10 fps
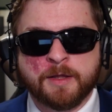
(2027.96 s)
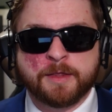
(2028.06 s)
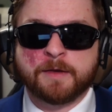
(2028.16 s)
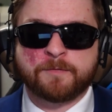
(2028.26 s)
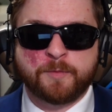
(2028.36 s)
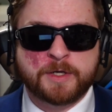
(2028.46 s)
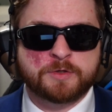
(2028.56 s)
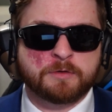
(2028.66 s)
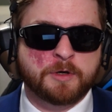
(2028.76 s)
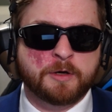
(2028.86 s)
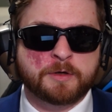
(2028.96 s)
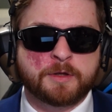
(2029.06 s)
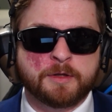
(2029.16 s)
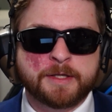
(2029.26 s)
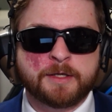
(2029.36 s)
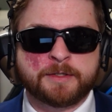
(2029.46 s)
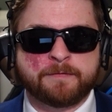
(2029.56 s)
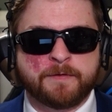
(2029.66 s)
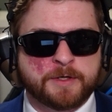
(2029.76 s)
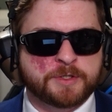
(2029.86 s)
The information regarding the legal
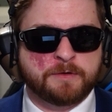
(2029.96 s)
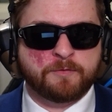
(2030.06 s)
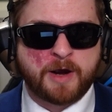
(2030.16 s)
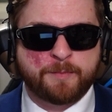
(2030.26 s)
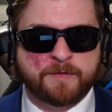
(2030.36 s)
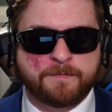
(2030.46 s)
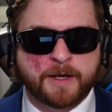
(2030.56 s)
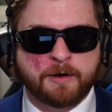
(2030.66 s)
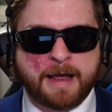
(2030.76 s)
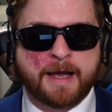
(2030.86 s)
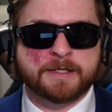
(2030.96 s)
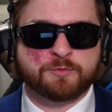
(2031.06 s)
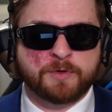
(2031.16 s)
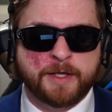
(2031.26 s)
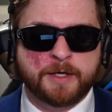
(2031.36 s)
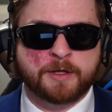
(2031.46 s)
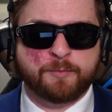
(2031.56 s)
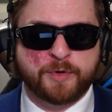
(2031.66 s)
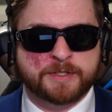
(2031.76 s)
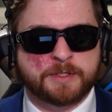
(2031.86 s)
definition of rapid fire as related to the
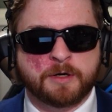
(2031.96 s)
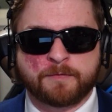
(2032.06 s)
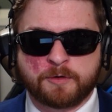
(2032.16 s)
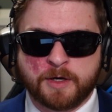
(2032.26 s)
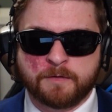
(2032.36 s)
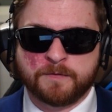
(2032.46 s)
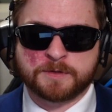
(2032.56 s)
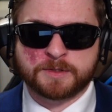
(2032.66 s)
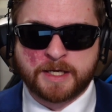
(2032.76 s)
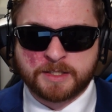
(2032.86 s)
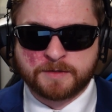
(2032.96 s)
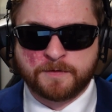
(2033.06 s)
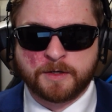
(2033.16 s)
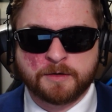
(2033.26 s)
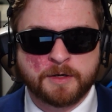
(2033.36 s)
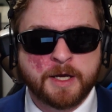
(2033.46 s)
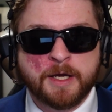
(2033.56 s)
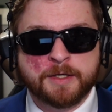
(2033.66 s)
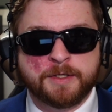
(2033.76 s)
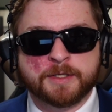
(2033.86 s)
precedent of the Crown versus Hasselwander
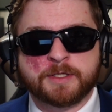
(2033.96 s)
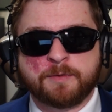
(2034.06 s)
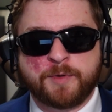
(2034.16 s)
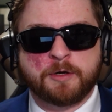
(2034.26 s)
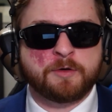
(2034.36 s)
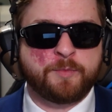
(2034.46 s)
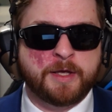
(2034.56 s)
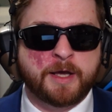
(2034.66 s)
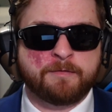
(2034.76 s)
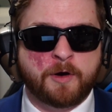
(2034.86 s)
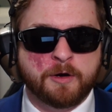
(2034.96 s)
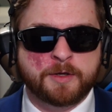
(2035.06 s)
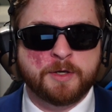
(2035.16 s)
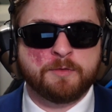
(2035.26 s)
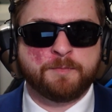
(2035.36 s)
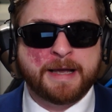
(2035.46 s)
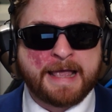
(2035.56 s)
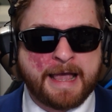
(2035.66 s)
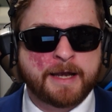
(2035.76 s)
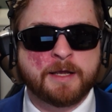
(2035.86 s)
doesn't appear to have argued by
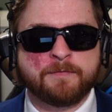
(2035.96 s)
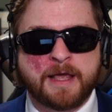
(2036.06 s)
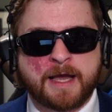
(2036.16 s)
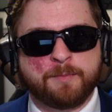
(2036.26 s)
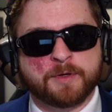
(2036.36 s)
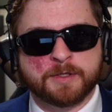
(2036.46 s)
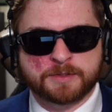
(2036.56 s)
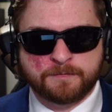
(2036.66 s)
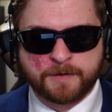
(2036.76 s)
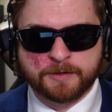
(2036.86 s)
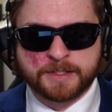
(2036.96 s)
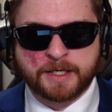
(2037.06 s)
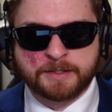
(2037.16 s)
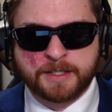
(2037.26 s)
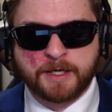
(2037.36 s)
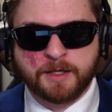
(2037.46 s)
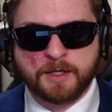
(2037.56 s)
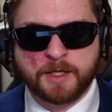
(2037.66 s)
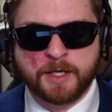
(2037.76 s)
any of the applicants so far as I can tell.